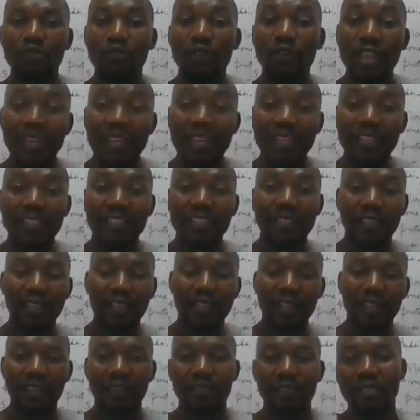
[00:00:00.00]
to hit.
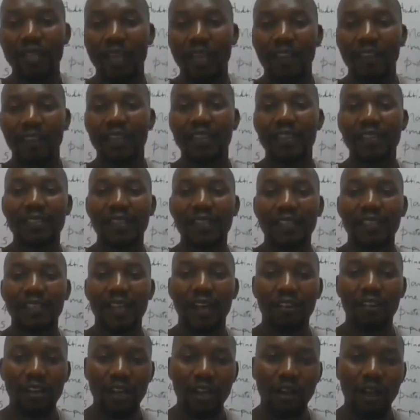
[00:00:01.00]
Those are the things that
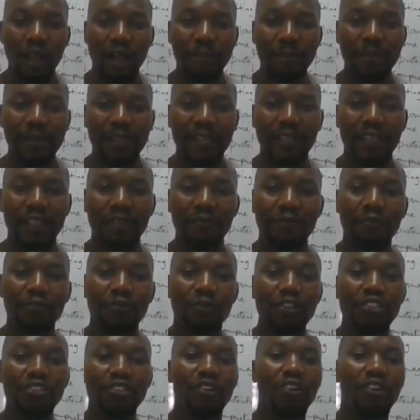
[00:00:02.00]
are now happening. If you
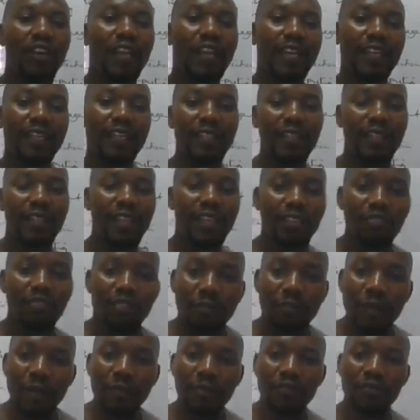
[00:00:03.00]
watch online,
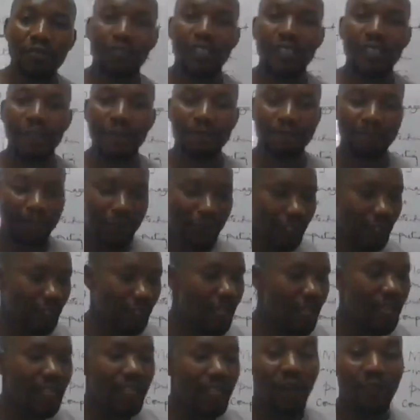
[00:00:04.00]
you'll be able to see.
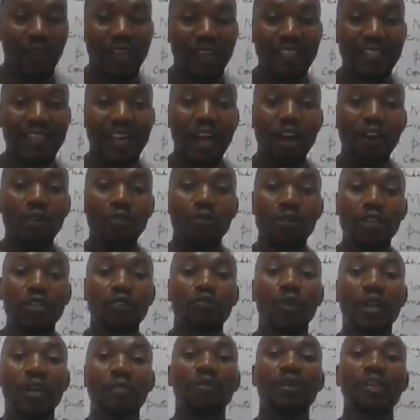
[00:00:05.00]
Now that is how
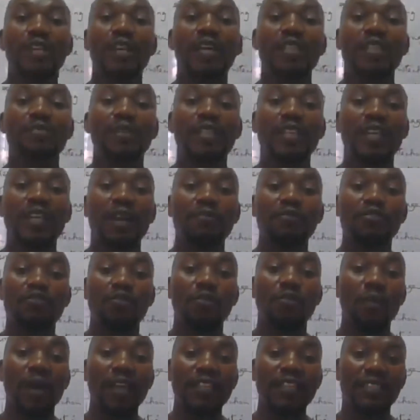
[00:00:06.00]
human being has become
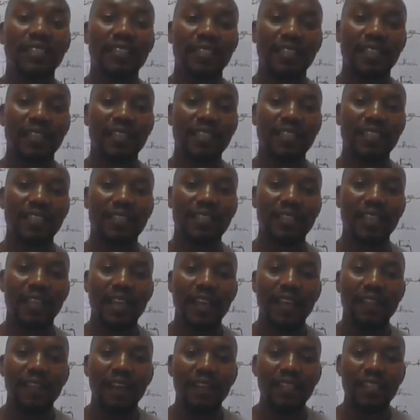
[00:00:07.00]
so much intelligent
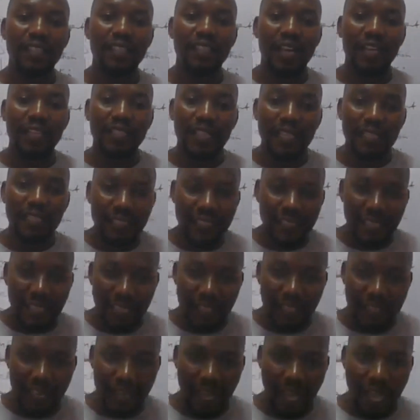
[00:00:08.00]
that he can just stay
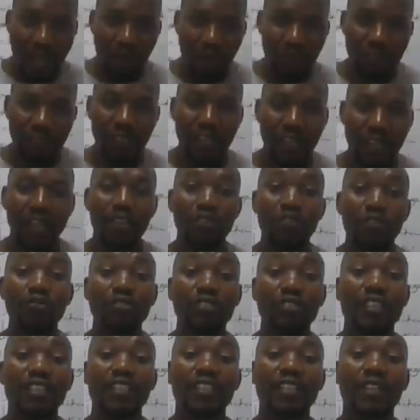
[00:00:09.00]
in the house,
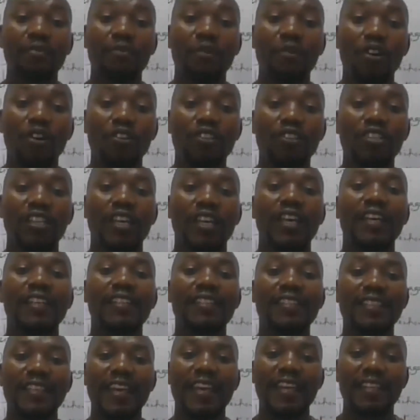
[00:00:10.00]
use his remote,
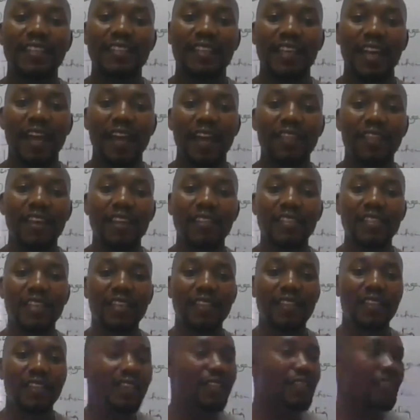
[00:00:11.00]
send. And they are
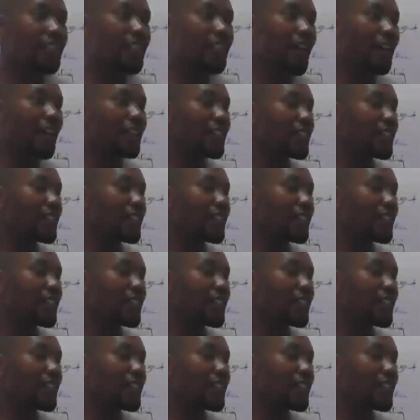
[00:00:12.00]
saying that